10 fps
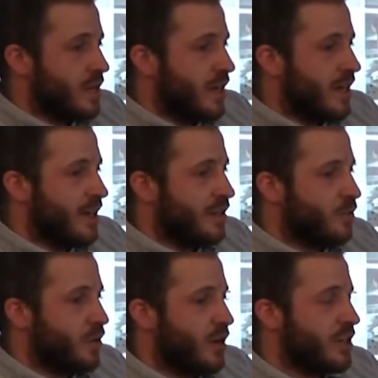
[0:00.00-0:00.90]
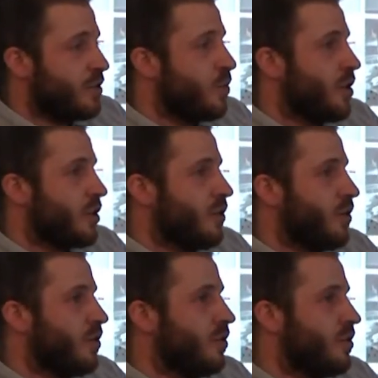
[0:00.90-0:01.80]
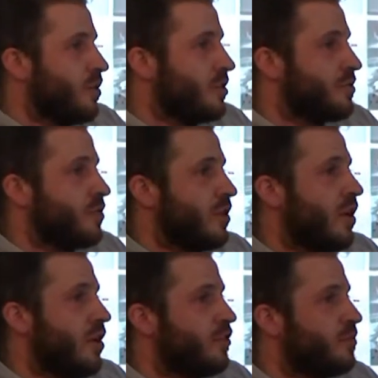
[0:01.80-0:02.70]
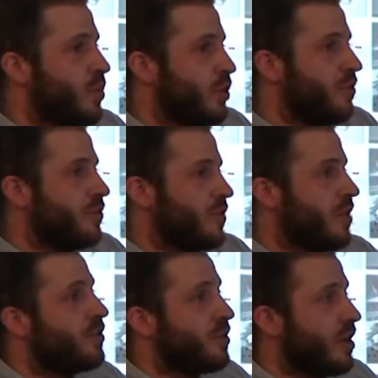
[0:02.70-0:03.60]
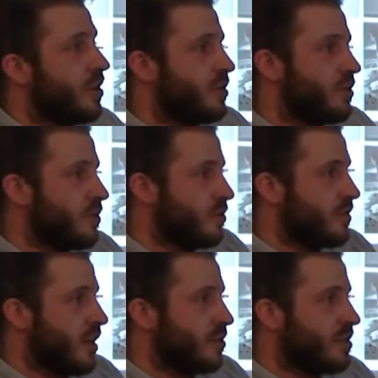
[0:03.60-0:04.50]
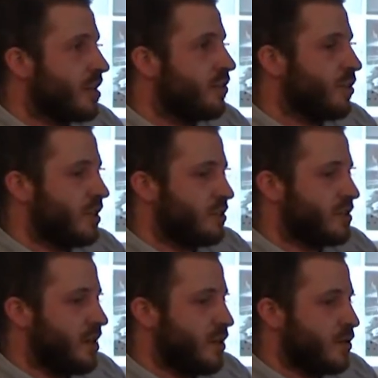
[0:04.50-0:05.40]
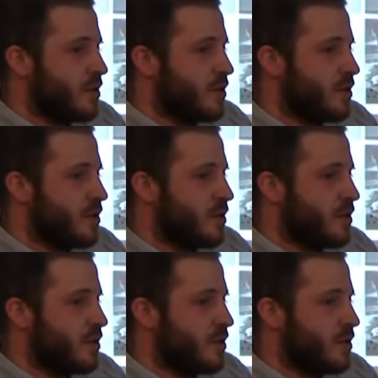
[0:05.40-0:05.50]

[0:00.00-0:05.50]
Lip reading: And we were actually working on a different live brief every day that was out to tender on the internet.